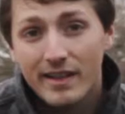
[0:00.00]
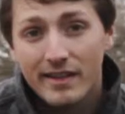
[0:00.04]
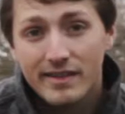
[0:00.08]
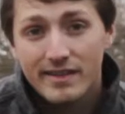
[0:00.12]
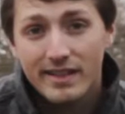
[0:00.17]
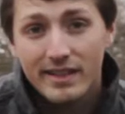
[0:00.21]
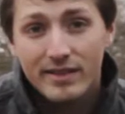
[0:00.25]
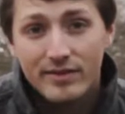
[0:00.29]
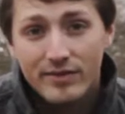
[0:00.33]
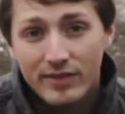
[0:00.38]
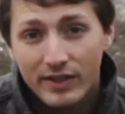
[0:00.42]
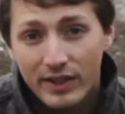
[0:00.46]
the
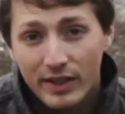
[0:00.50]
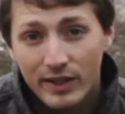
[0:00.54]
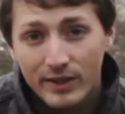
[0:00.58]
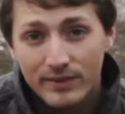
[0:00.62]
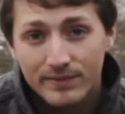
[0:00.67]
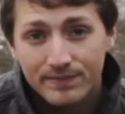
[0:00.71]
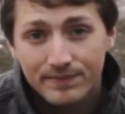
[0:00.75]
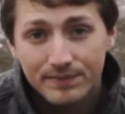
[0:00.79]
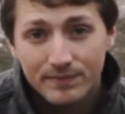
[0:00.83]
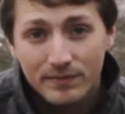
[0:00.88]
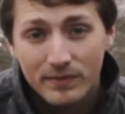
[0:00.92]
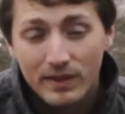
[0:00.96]
scene for
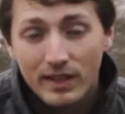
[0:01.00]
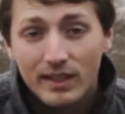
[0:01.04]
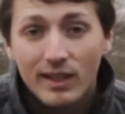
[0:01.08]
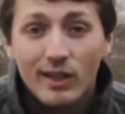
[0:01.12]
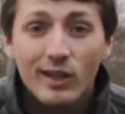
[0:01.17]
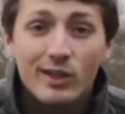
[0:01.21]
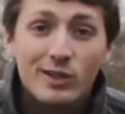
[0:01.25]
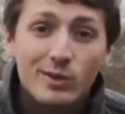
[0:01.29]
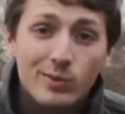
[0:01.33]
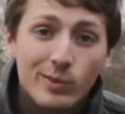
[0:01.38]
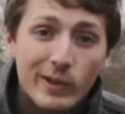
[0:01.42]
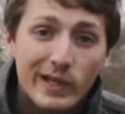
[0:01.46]
you.
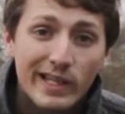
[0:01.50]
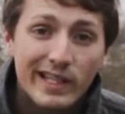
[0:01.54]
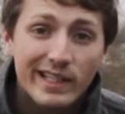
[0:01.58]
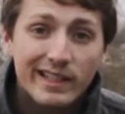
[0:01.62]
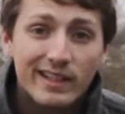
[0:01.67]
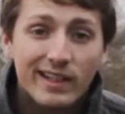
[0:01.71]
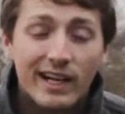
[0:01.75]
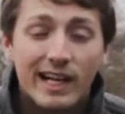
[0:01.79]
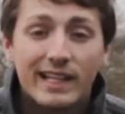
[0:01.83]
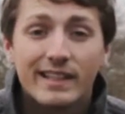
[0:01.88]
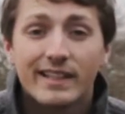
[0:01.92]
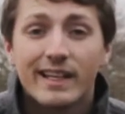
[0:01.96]
Last week
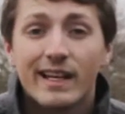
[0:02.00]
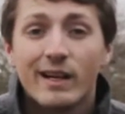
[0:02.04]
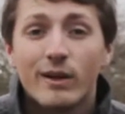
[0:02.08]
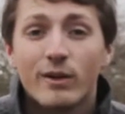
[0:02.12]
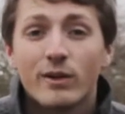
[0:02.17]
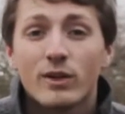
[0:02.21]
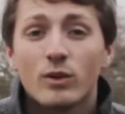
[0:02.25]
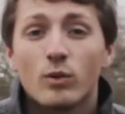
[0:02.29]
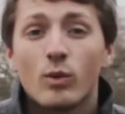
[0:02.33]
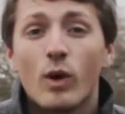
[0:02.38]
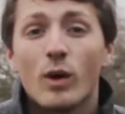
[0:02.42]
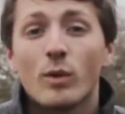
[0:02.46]
I headed out
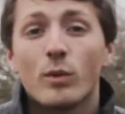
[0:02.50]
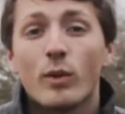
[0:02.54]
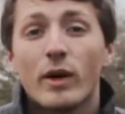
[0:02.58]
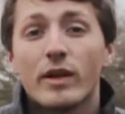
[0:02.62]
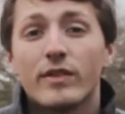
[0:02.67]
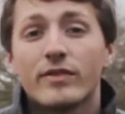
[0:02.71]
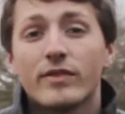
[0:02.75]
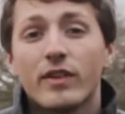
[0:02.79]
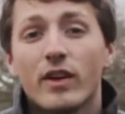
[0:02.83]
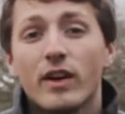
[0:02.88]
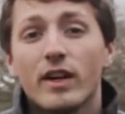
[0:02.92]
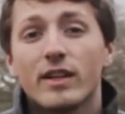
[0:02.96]
on a
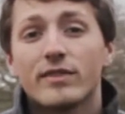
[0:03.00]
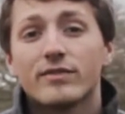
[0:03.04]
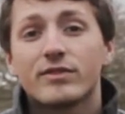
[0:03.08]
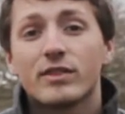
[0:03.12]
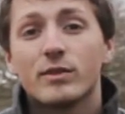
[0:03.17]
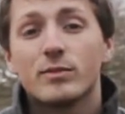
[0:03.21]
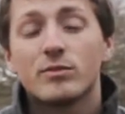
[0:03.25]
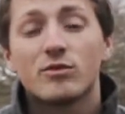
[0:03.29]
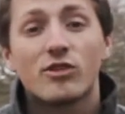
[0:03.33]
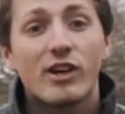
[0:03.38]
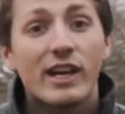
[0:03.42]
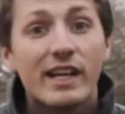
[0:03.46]
one-way flight
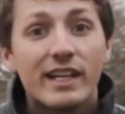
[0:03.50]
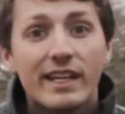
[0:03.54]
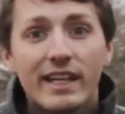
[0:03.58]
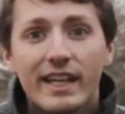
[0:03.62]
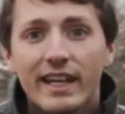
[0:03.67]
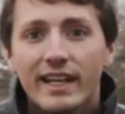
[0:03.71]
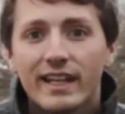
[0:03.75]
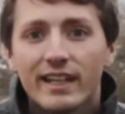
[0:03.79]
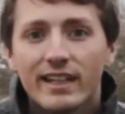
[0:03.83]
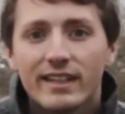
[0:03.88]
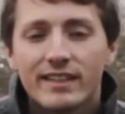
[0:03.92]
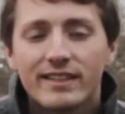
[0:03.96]
from
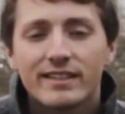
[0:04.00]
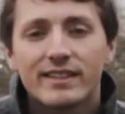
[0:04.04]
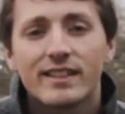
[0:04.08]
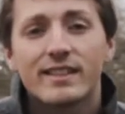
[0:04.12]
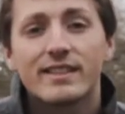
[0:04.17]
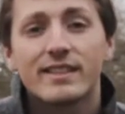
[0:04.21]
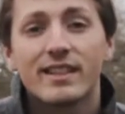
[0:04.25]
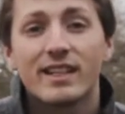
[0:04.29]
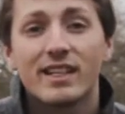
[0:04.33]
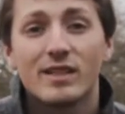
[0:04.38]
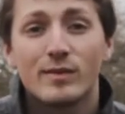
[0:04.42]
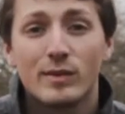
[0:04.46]
rainy England
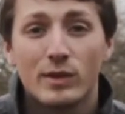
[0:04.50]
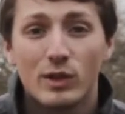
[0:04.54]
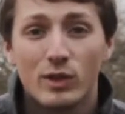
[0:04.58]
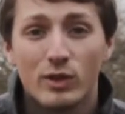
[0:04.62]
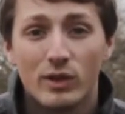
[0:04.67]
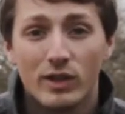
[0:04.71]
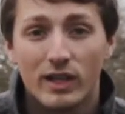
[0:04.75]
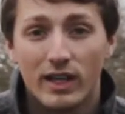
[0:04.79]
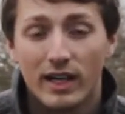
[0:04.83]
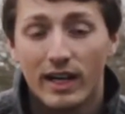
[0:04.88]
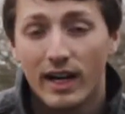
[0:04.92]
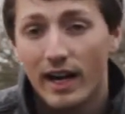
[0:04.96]
to sunny
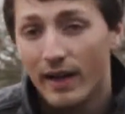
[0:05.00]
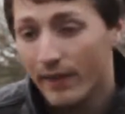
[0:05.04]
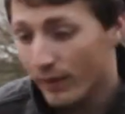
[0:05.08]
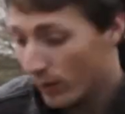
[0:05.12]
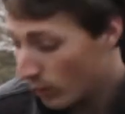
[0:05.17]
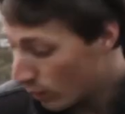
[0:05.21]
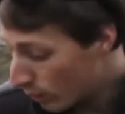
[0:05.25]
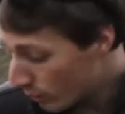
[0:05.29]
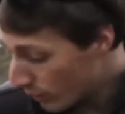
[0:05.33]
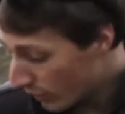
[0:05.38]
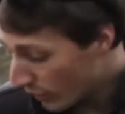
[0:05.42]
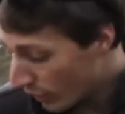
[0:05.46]
Mallorca and the
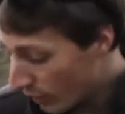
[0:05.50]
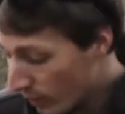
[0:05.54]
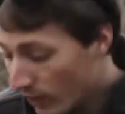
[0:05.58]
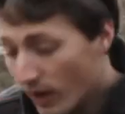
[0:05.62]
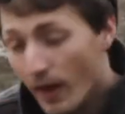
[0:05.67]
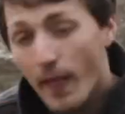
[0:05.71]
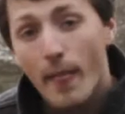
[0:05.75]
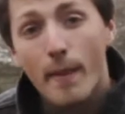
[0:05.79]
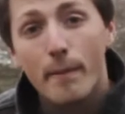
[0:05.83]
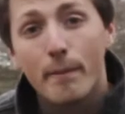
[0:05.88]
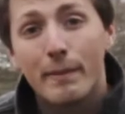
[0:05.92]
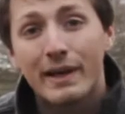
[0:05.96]
all-new
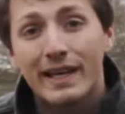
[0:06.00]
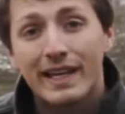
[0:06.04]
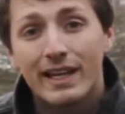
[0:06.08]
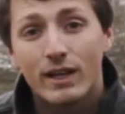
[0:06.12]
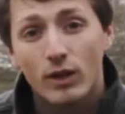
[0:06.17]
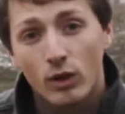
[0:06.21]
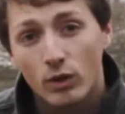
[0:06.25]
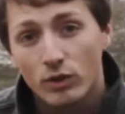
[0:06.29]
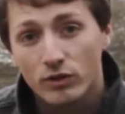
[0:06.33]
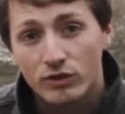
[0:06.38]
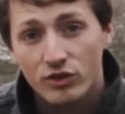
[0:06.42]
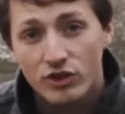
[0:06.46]
Mini
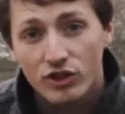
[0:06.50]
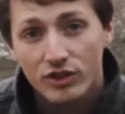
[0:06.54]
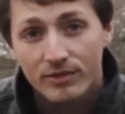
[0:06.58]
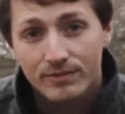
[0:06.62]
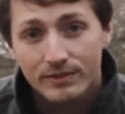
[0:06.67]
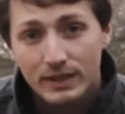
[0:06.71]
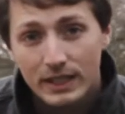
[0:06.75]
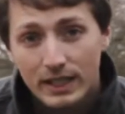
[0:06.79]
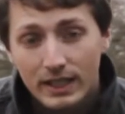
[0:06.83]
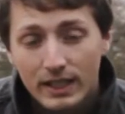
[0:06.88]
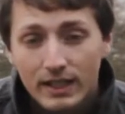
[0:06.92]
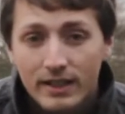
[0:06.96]
launch.
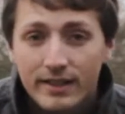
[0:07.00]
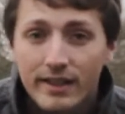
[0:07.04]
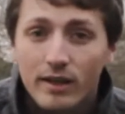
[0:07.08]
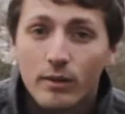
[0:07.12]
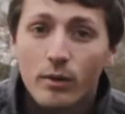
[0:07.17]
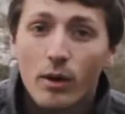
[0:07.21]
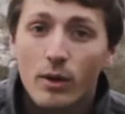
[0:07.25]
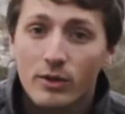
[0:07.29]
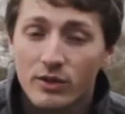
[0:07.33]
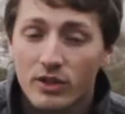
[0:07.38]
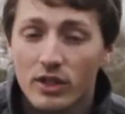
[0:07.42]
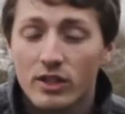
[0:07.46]

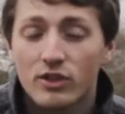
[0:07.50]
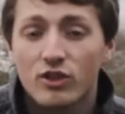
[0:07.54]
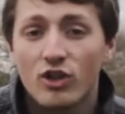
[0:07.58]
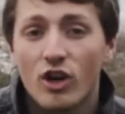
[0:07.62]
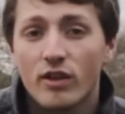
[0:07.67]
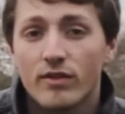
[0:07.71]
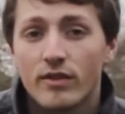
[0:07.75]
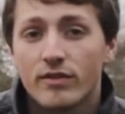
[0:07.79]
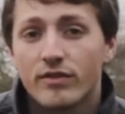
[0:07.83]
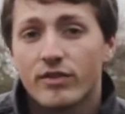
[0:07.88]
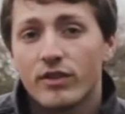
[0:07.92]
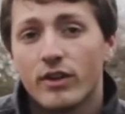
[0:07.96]
Now I was going to
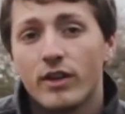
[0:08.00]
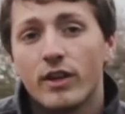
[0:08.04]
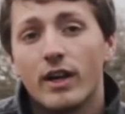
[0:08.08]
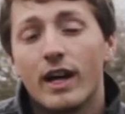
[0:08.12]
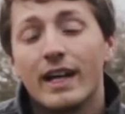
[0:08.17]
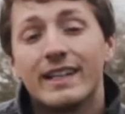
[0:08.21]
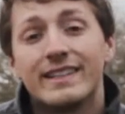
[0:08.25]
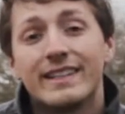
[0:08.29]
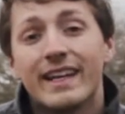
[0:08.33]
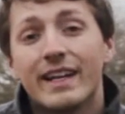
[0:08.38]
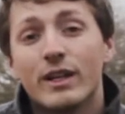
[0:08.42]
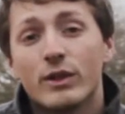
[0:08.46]
drive it for
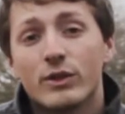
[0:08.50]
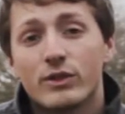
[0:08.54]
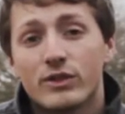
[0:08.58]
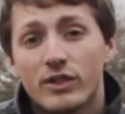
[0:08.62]
a day or